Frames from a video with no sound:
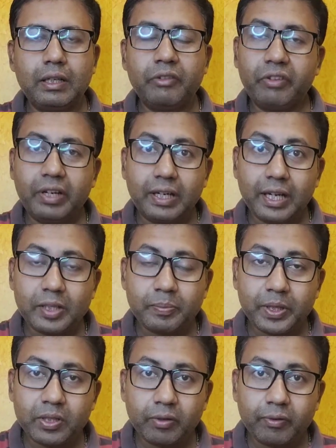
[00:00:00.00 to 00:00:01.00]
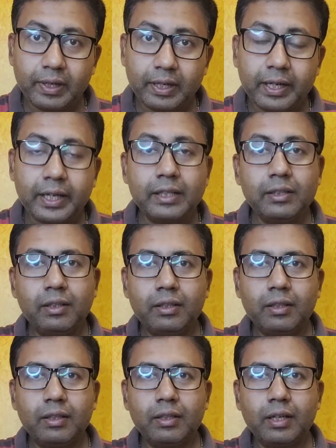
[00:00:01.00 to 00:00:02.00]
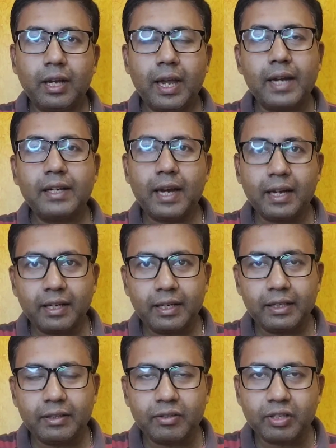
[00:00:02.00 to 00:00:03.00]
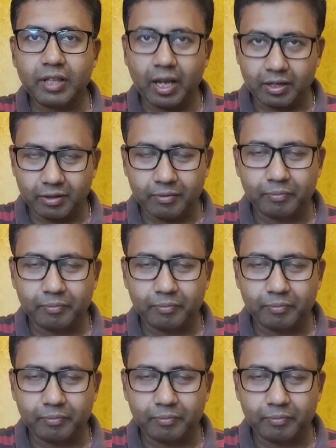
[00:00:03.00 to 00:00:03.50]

different aspects of learning and handling sitar.